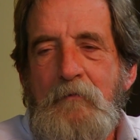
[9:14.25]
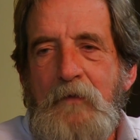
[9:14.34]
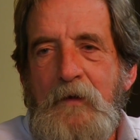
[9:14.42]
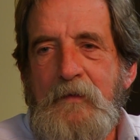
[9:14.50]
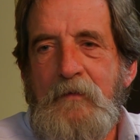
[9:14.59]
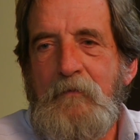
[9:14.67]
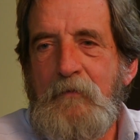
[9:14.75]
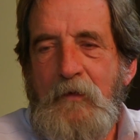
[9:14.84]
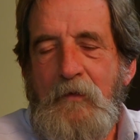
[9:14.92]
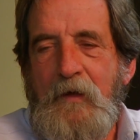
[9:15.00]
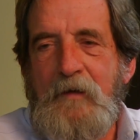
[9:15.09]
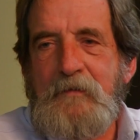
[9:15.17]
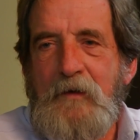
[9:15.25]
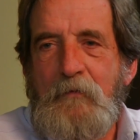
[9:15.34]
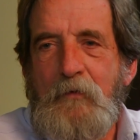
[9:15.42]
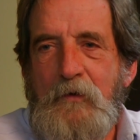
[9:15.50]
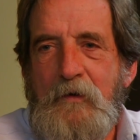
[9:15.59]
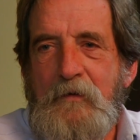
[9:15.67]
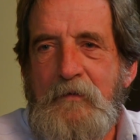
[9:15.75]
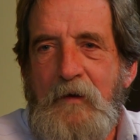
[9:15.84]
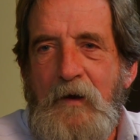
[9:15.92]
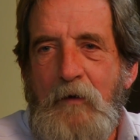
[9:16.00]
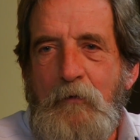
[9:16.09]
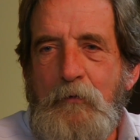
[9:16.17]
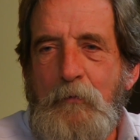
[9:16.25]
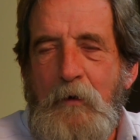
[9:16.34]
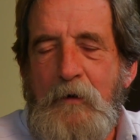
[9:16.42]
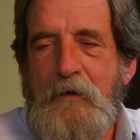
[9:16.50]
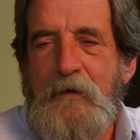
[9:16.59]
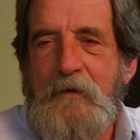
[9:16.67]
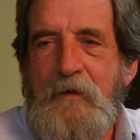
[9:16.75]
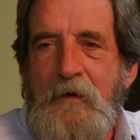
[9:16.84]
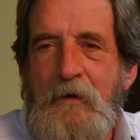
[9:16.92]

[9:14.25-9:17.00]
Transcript: but the last couple of years that I was working,